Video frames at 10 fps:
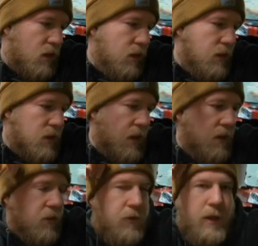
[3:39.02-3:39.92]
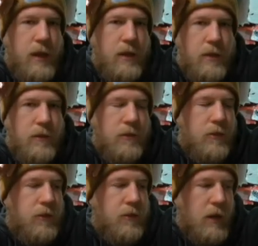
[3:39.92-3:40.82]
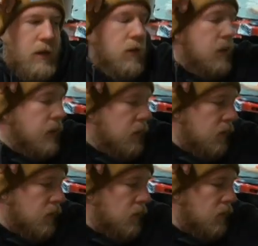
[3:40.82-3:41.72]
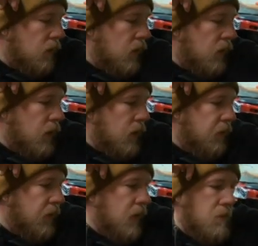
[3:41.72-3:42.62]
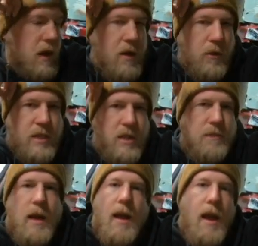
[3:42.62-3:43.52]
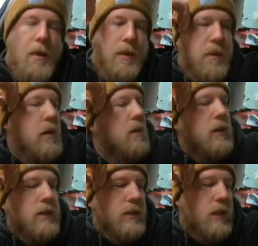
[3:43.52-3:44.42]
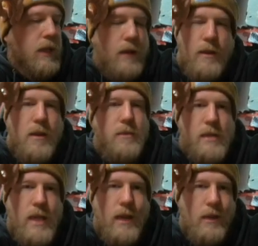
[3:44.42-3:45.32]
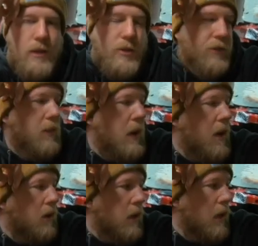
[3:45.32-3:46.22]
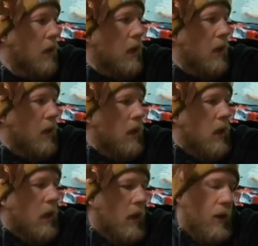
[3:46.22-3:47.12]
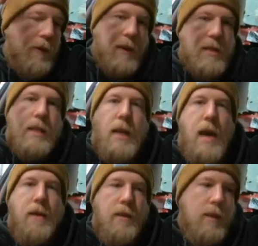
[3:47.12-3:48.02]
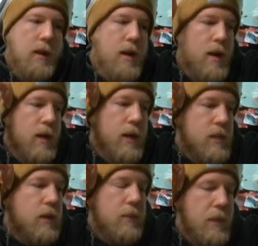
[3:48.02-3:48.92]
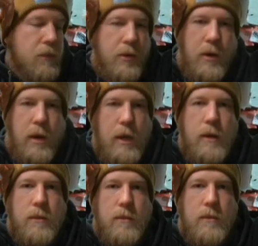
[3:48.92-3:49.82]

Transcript: it's kind of faded fairly uh, a fair amount, which I'm not happy about because in like come 10 years from now, if I still have it in the car, it's going to be pretty